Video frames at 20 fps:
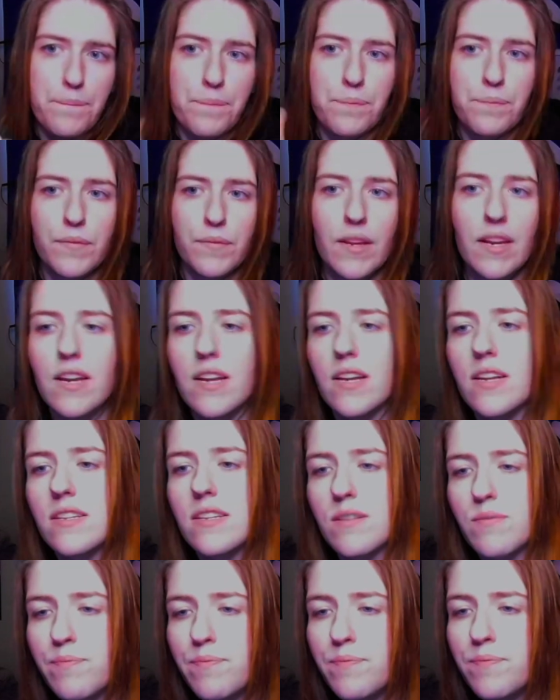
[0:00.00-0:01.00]
is
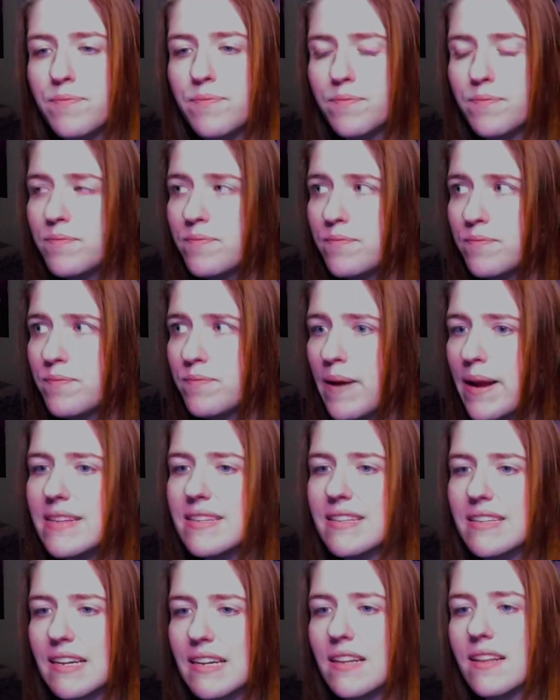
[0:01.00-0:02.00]

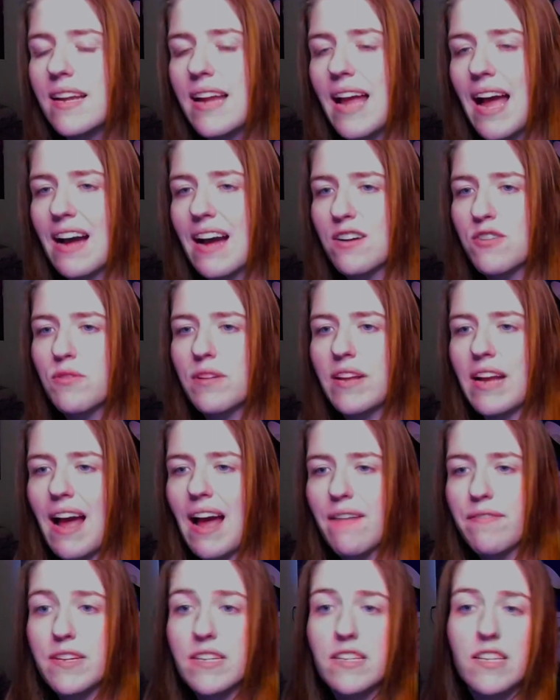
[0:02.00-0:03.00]
basically actually
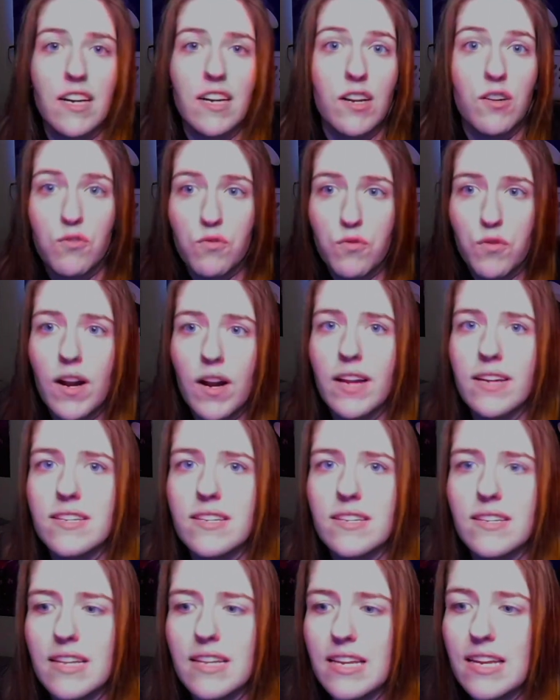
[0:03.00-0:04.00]
having to confront
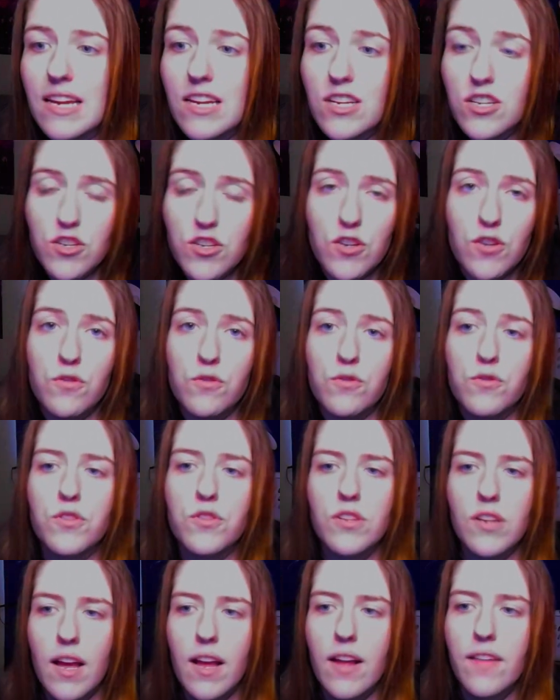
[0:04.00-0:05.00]
the issues
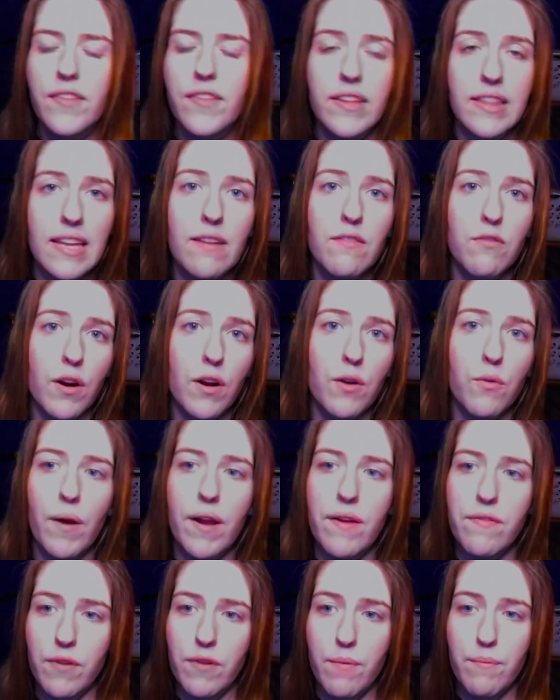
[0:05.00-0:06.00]
that they've run away
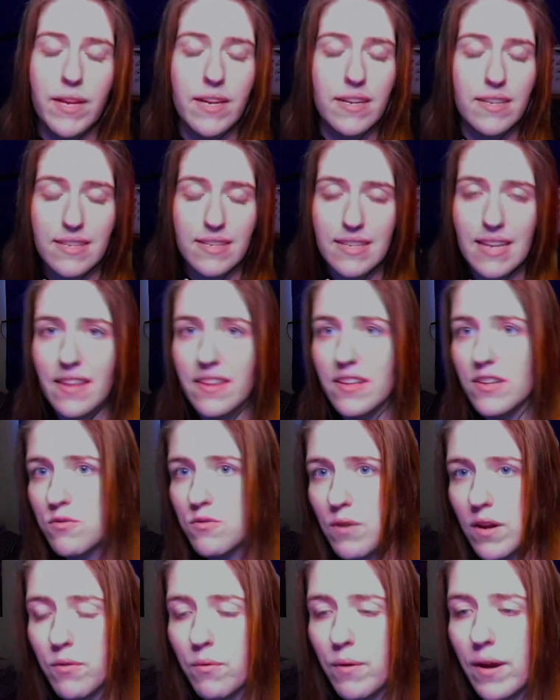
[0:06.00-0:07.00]
from, because Seth has run
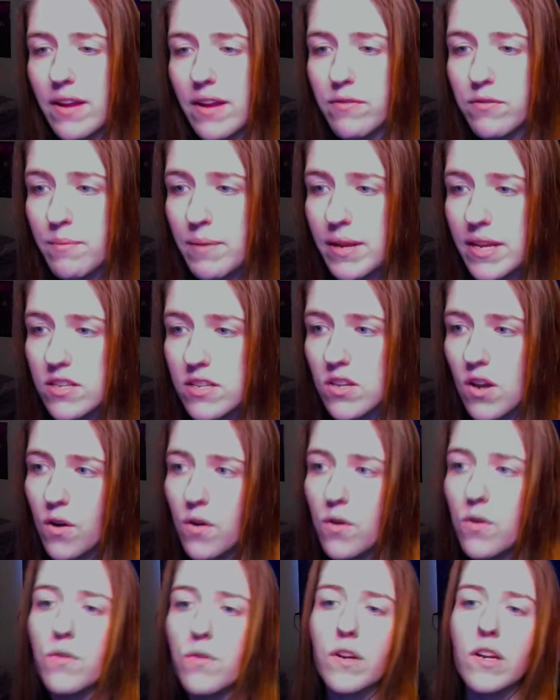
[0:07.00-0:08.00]
away from his
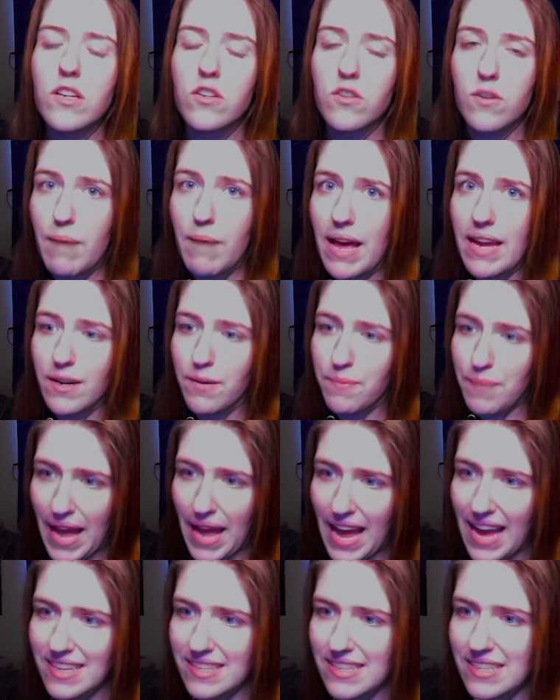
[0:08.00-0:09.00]
own traumatic
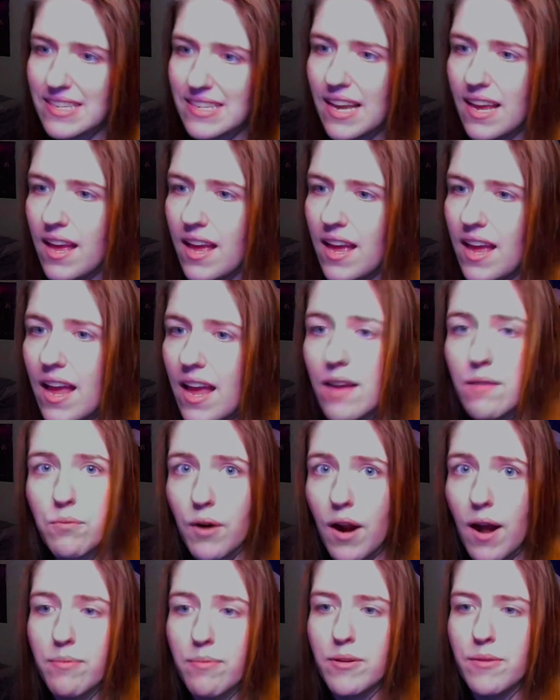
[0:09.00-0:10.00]
past and
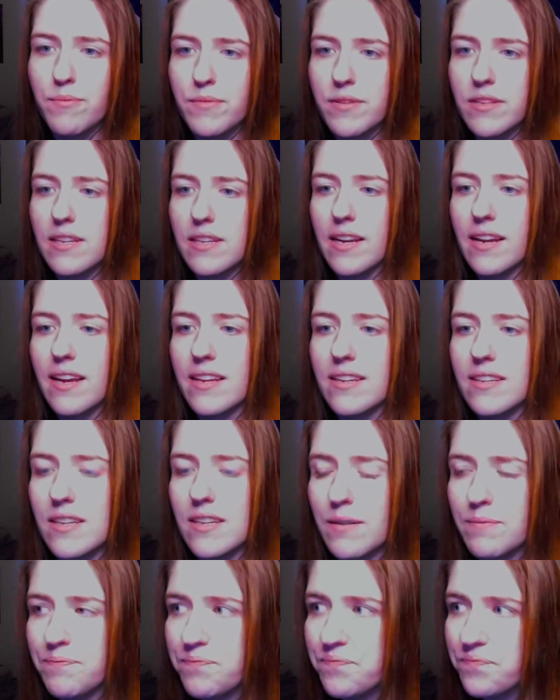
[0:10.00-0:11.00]
problems, and
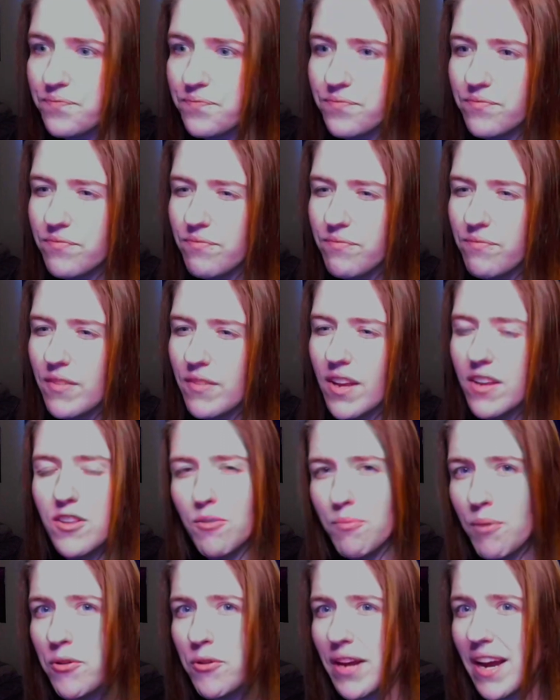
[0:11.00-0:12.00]
they're
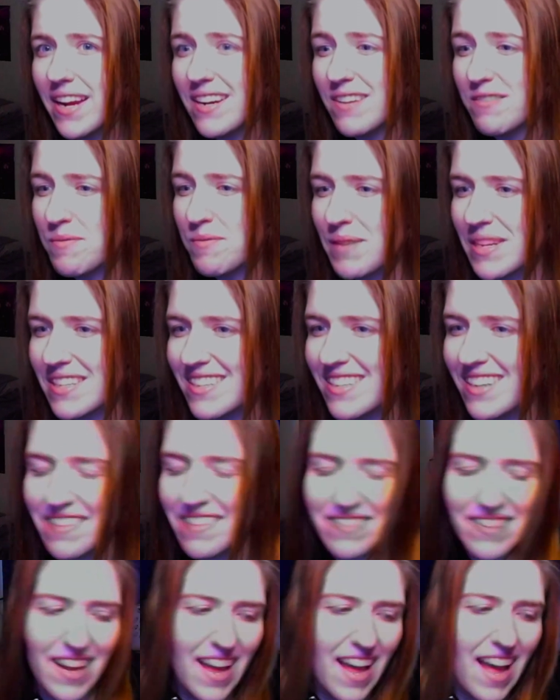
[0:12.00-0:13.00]
both hiding from that stuff.
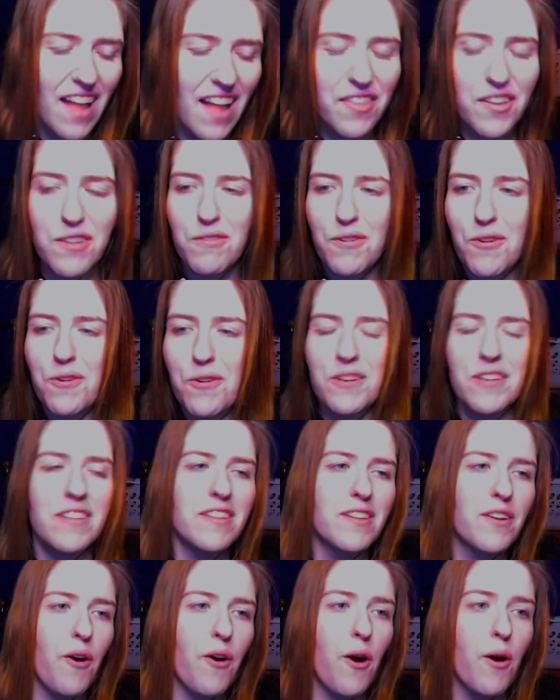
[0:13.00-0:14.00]
And then, of course,
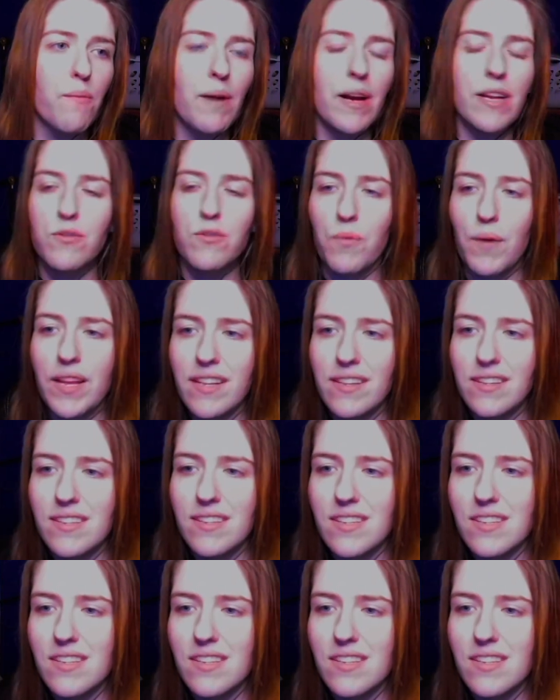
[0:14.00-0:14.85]
there are my twins,